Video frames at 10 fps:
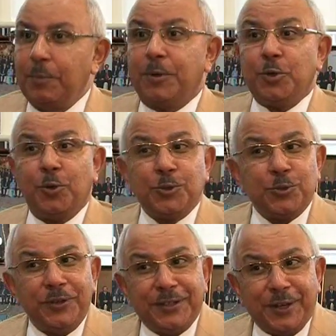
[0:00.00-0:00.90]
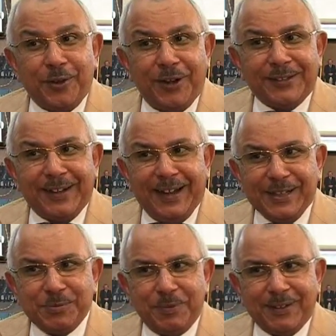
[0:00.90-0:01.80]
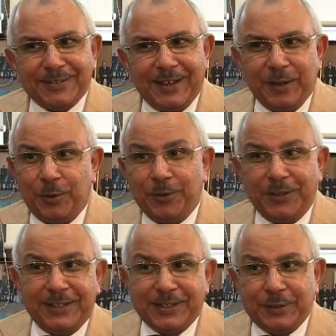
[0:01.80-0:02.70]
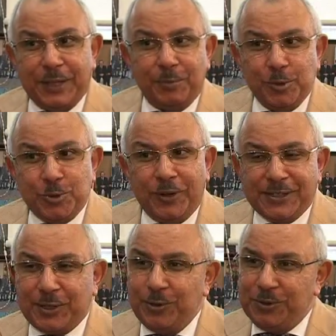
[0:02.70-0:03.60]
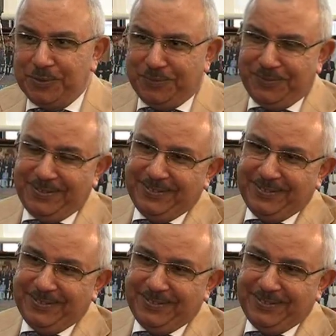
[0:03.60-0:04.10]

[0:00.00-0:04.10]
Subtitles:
But you also need the regulatory aspects. I don't think they're mutually exclusive.